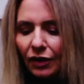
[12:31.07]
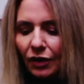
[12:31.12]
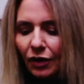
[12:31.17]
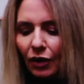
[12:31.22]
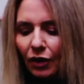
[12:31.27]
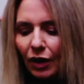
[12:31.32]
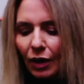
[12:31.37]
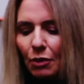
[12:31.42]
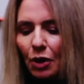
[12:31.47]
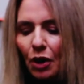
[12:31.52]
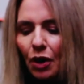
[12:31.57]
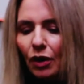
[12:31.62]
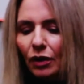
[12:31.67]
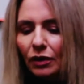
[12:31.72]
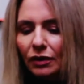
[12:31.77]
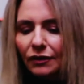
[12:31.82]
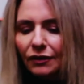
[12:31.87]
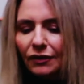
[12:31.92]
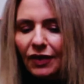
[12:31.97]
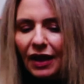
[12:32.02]
grab a hold
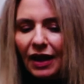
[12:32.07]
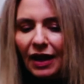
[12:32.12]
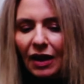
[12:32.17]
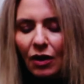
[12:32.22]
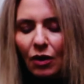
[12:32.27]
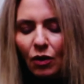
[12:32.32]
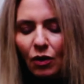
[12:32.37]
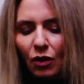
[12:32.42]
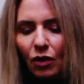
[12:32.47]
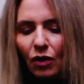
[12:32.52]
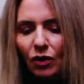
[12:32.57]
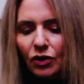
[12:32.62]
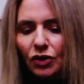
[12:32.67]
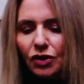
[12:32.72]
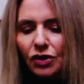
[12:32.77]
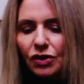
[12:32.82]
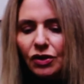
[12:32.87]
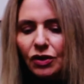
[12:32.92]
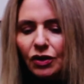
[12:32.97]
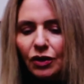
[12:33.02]
of that, or
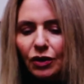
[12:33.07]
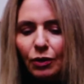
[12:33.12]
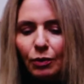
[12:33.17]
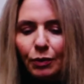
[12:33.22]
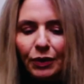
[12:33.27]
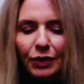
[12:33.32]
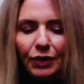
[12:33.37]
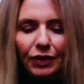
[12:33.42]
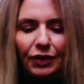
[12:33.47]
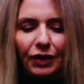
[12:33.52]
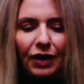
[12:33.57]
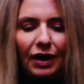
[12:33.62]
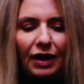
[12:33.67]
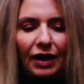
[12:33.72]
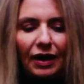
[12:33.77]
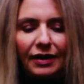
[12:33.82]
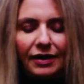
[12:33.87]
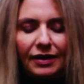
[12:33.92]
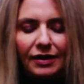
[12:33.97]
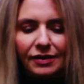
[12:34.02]
just your upper
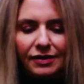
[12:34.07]
thigh.